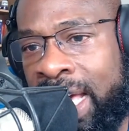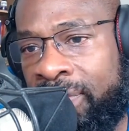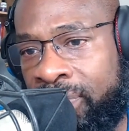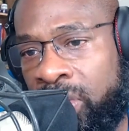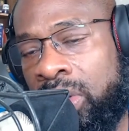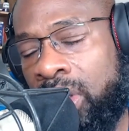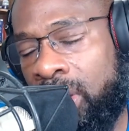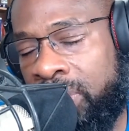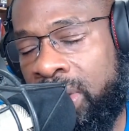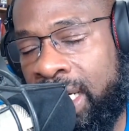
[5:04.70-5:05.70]
that first
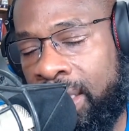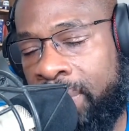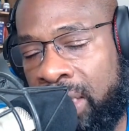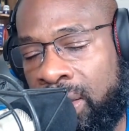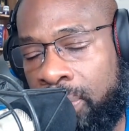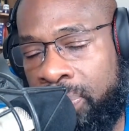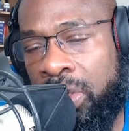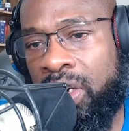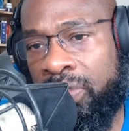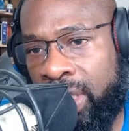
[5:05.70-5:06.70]
off, you got to imagine the
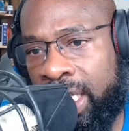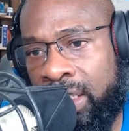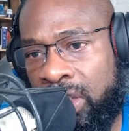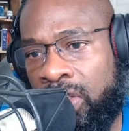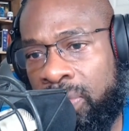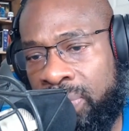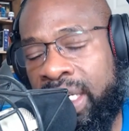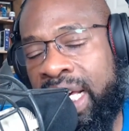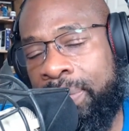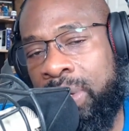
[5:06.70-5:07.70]
PR for that is going to
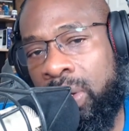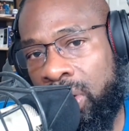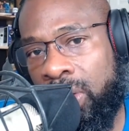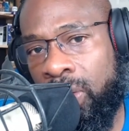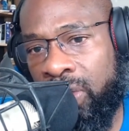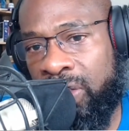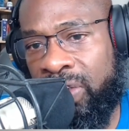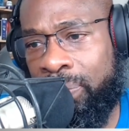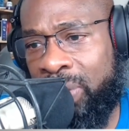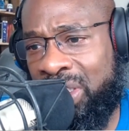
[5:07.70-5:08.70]
be absolutely horrific.